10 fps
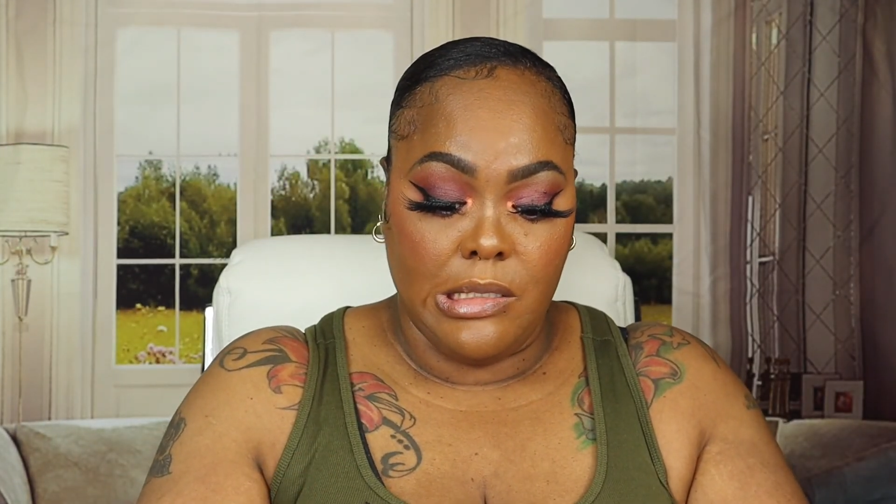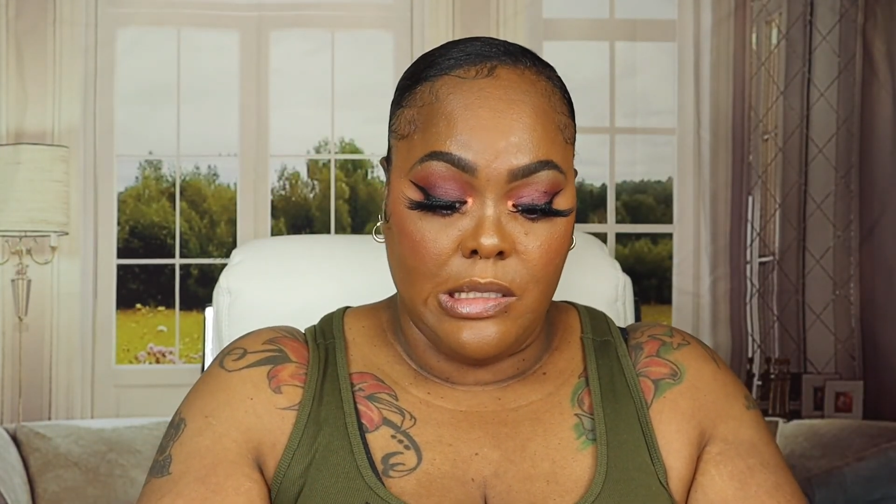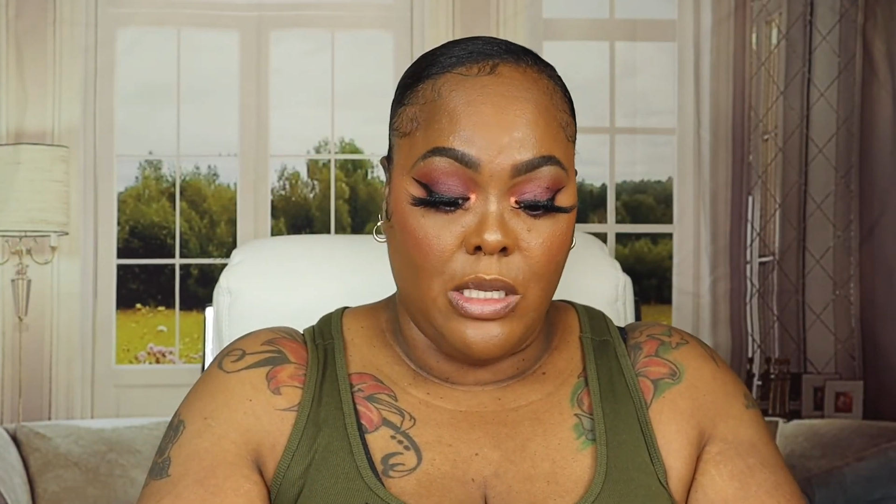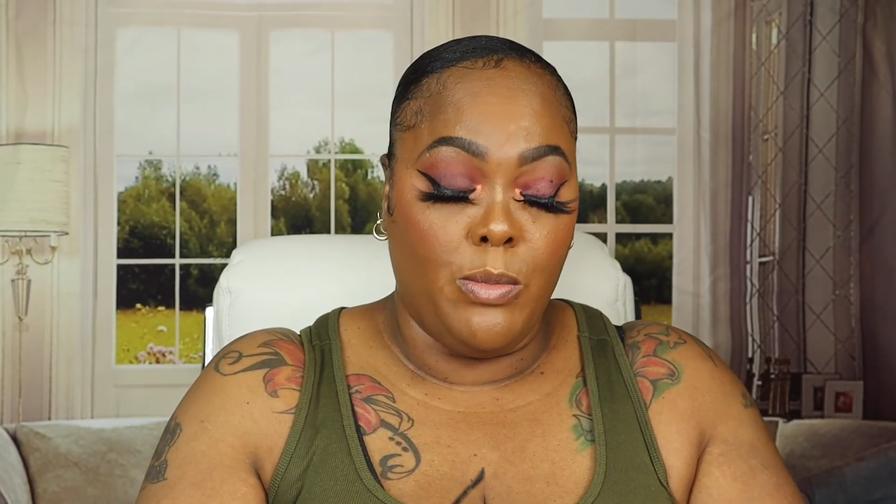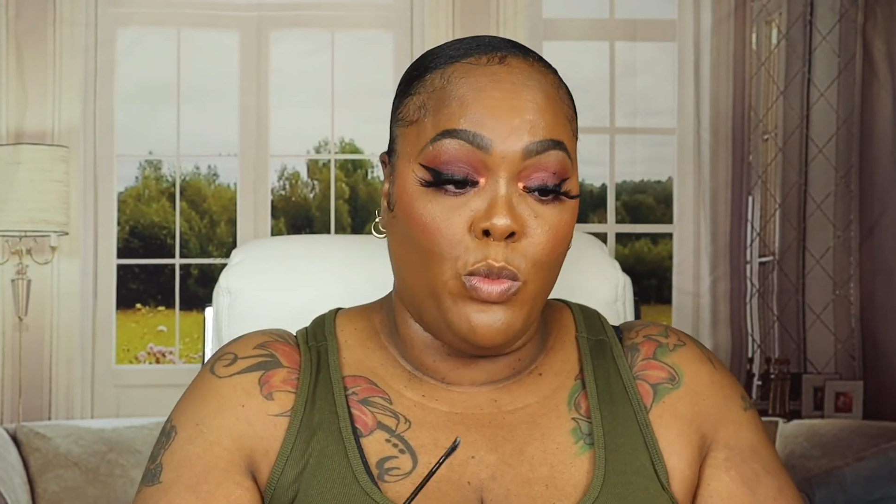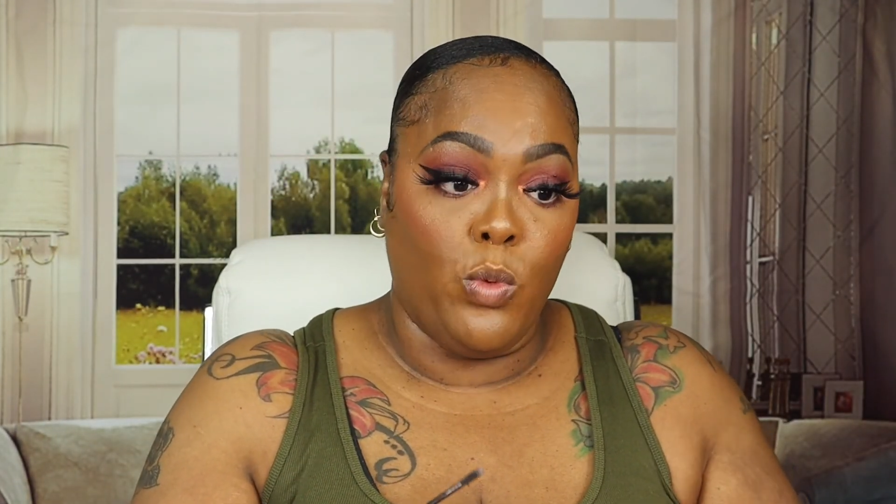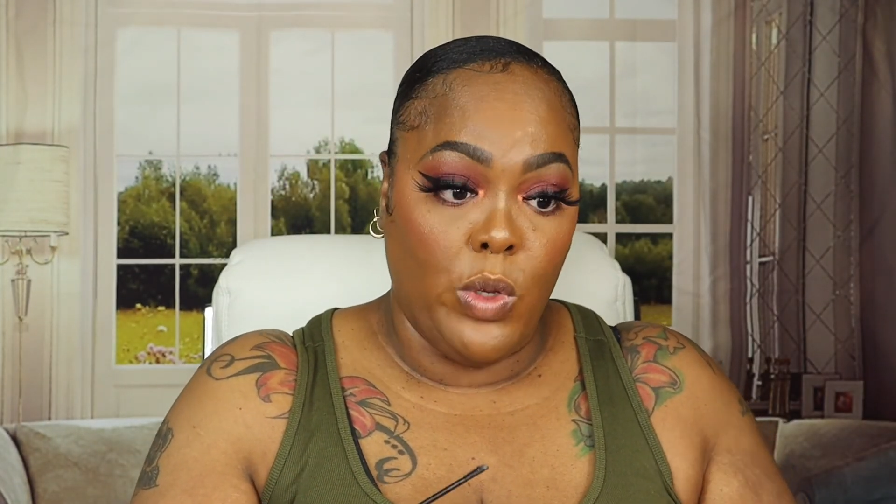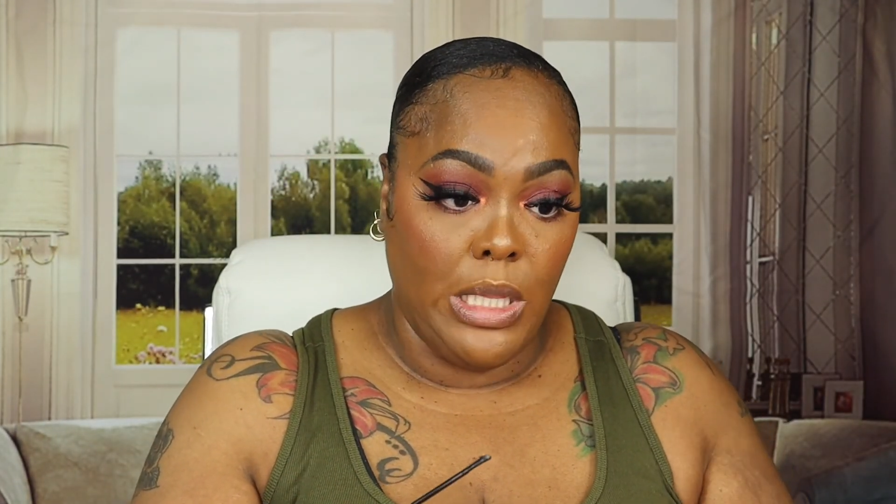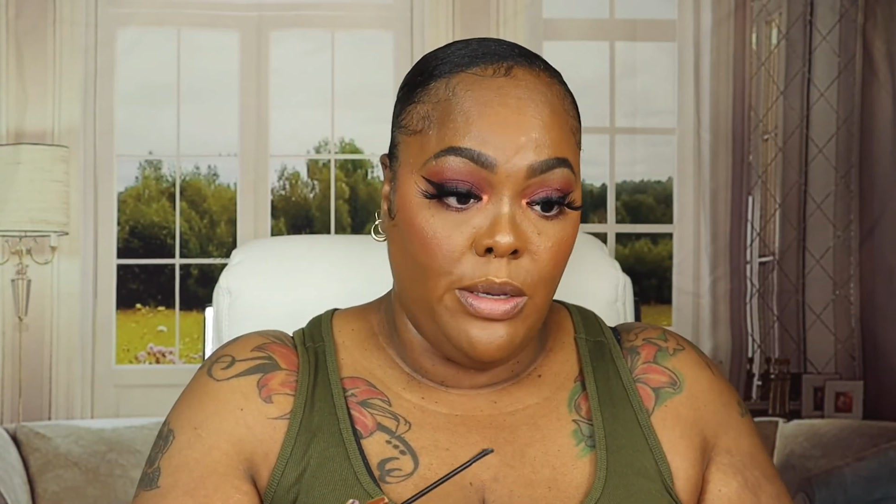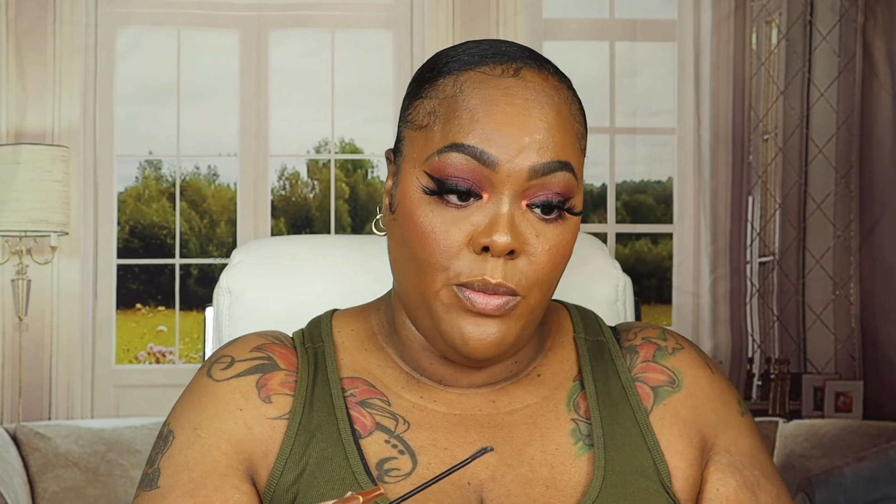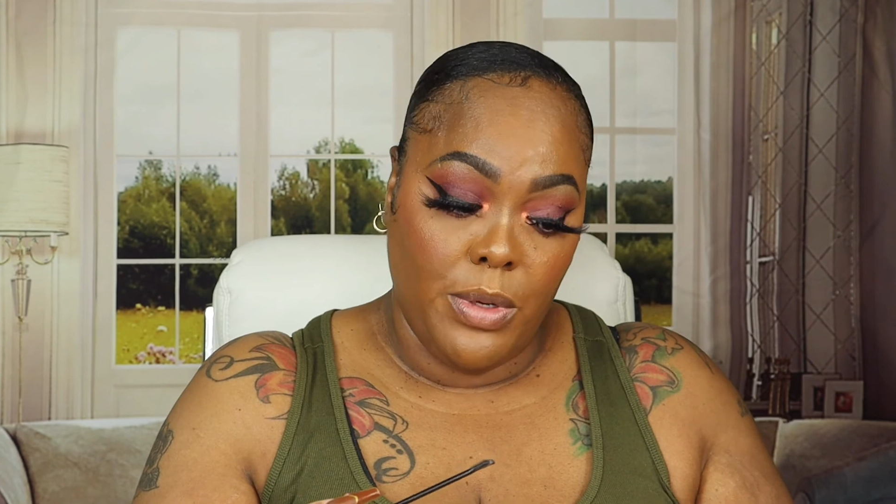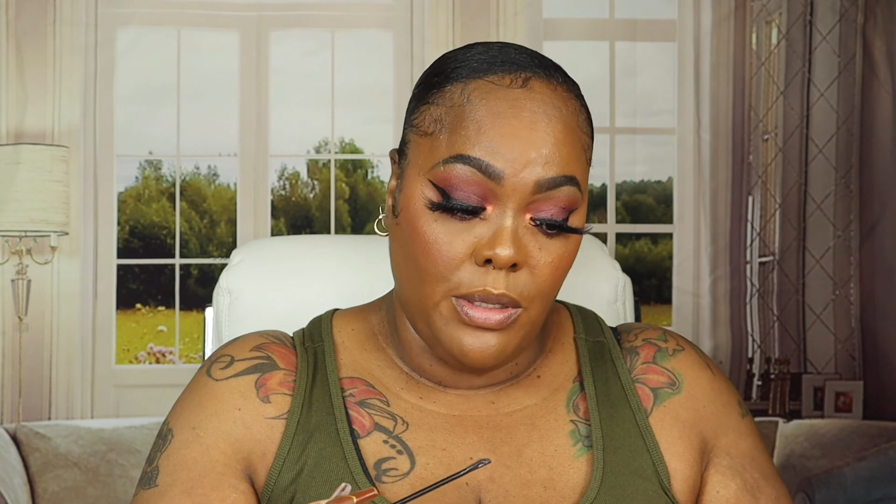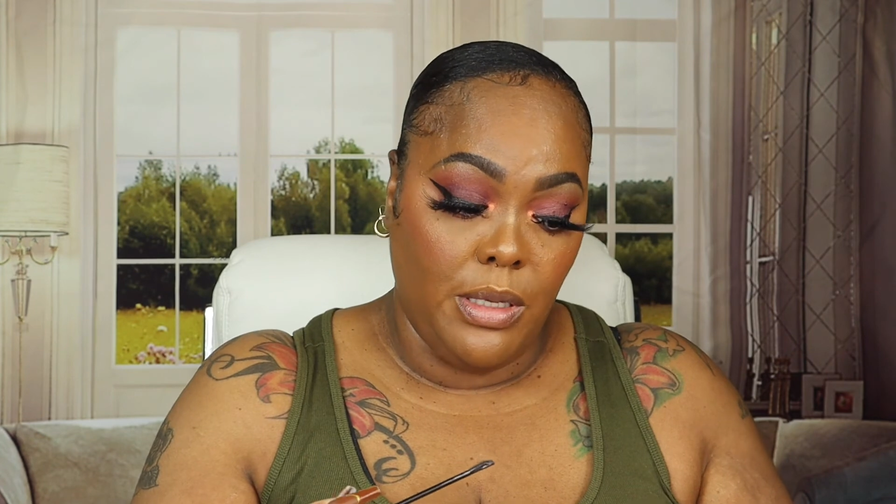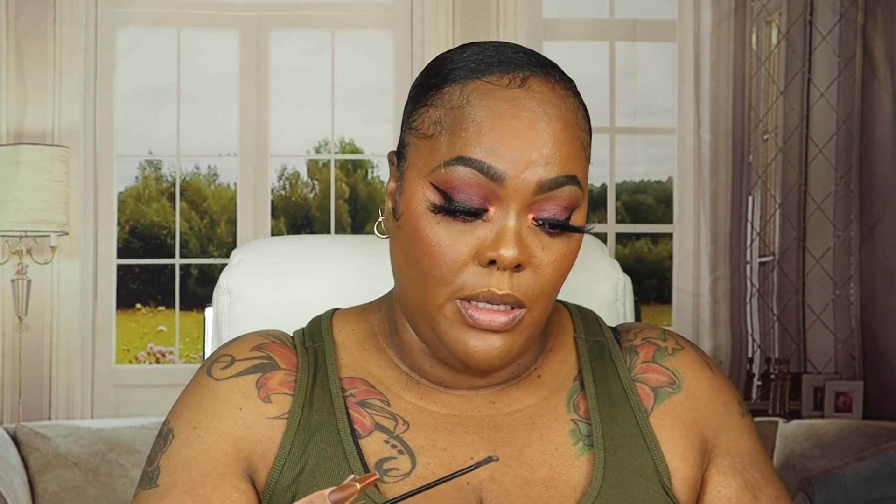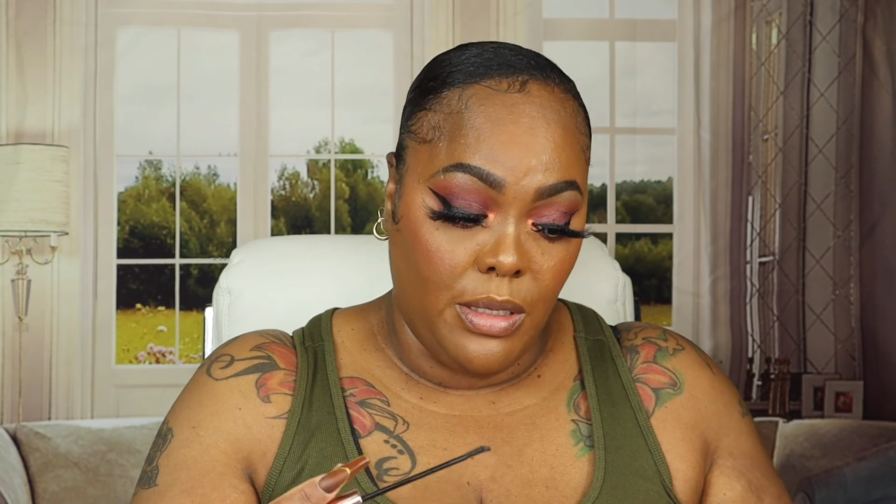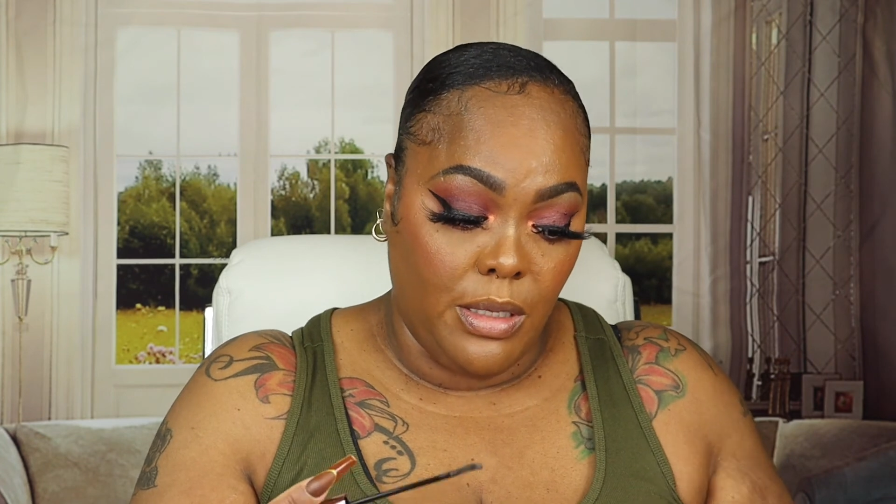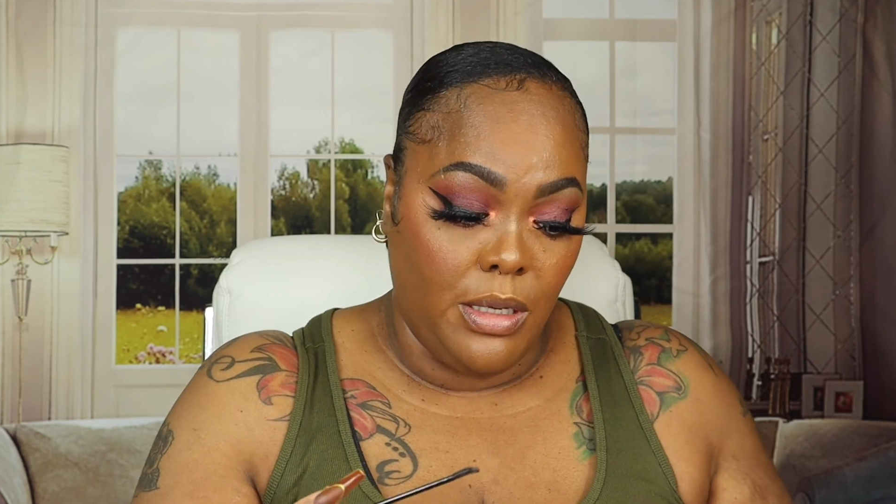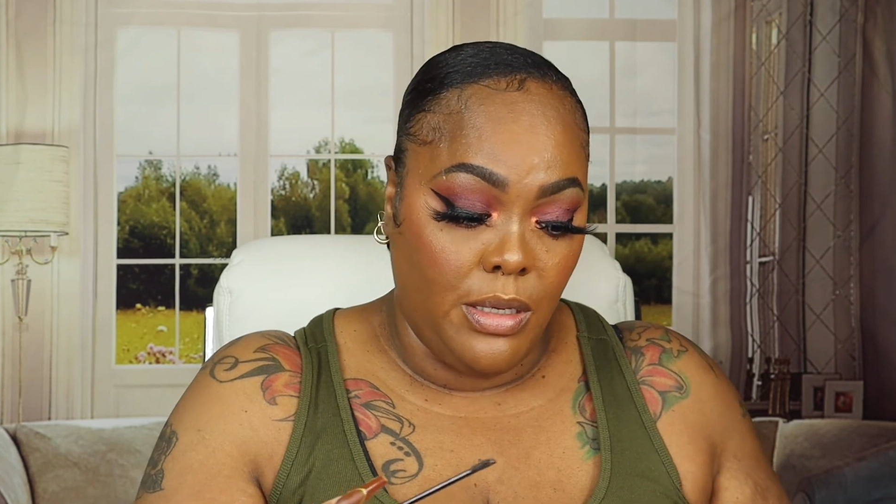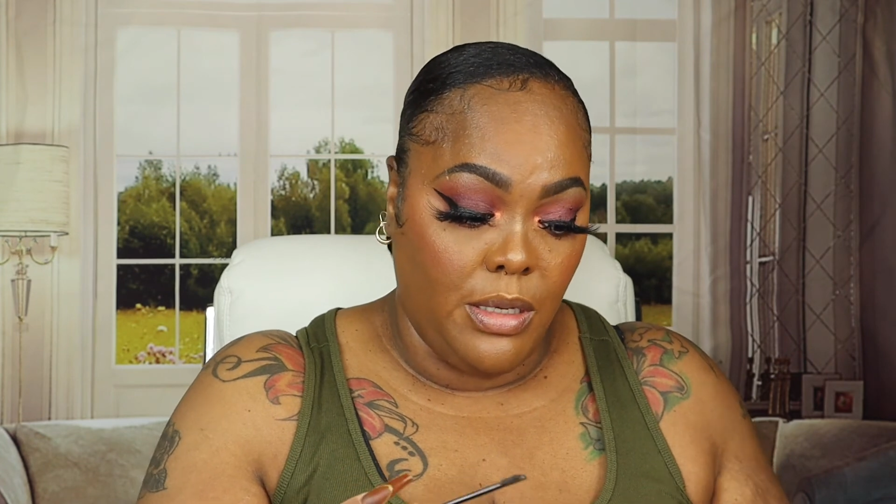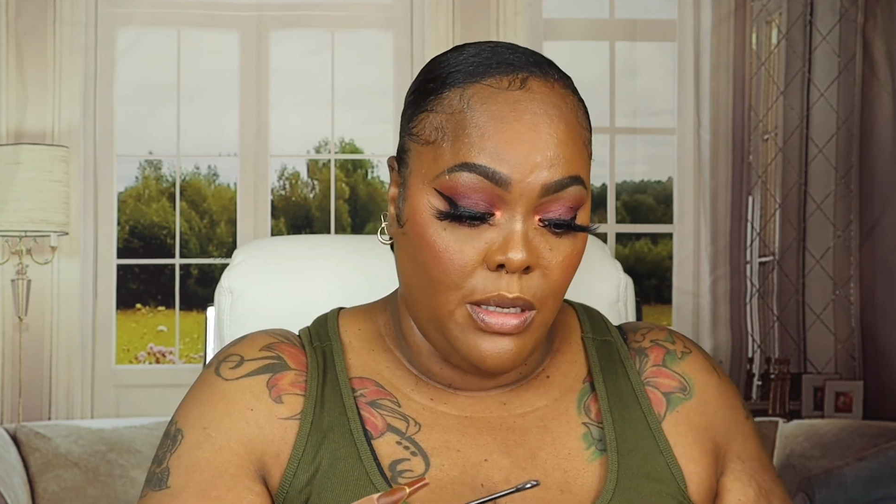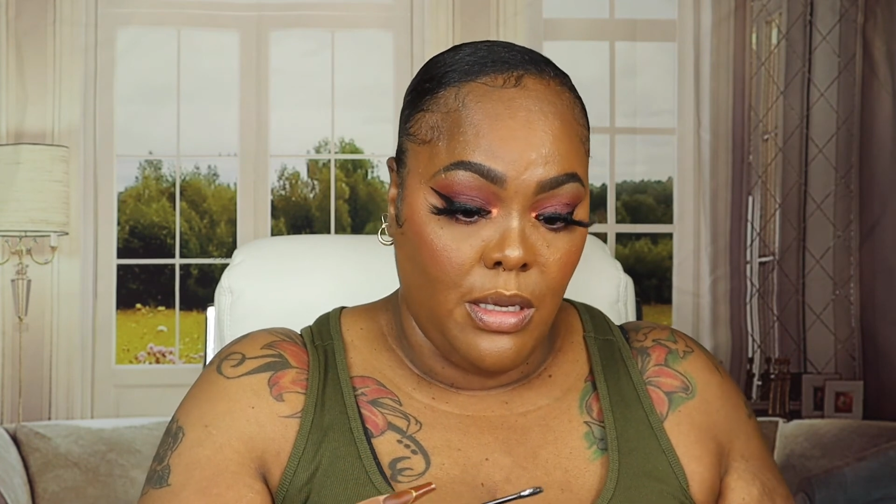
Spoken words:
some really good